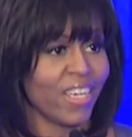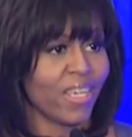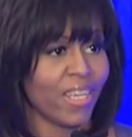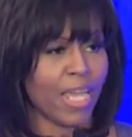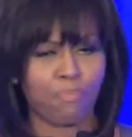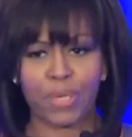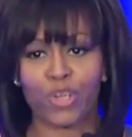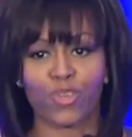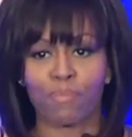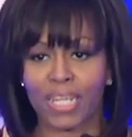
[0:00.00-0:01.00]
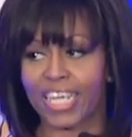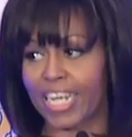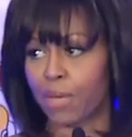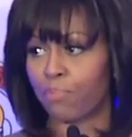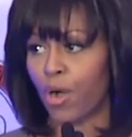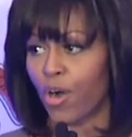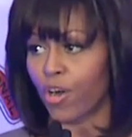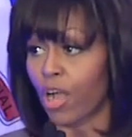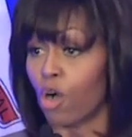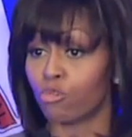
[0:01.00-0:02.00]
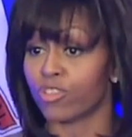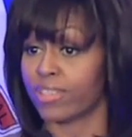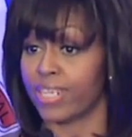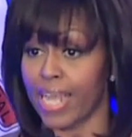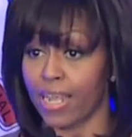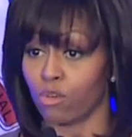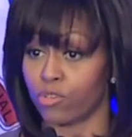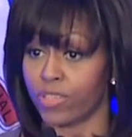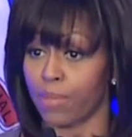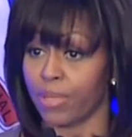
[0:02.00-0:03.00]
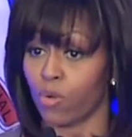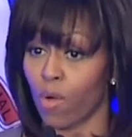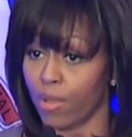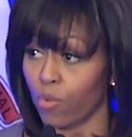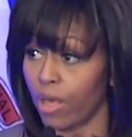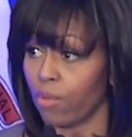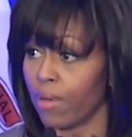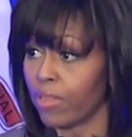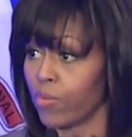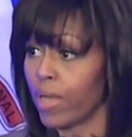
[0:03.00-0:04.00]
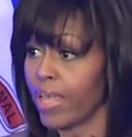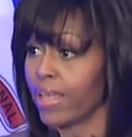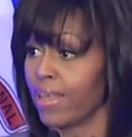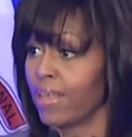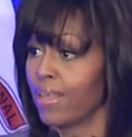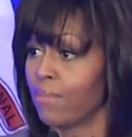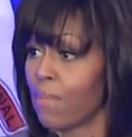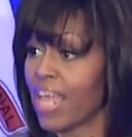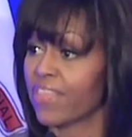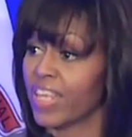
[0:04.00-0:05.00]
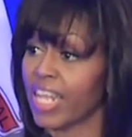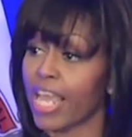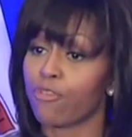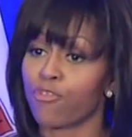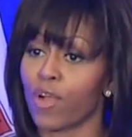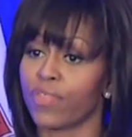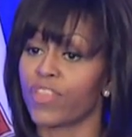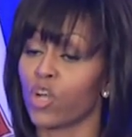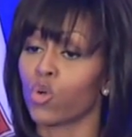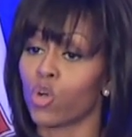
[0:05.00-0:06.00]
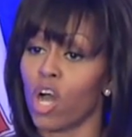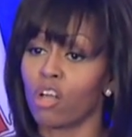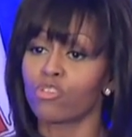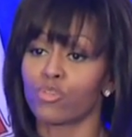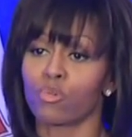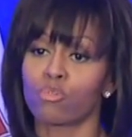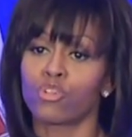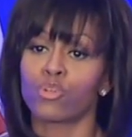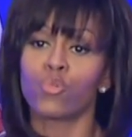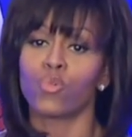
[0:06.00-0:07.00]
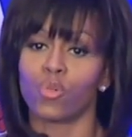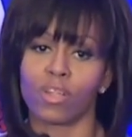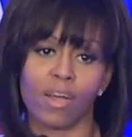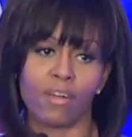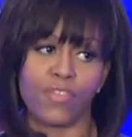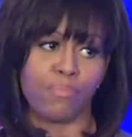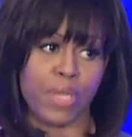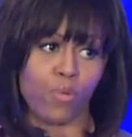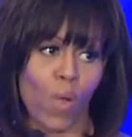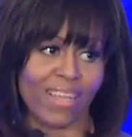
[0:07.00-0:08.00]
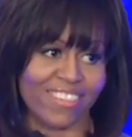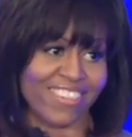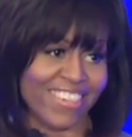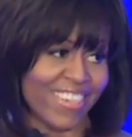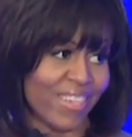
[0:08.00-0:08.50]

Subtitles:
like build Millennium Park, host the NATO Summit quite well, by the way, make the lakefront the cultural jewel of the Midwest.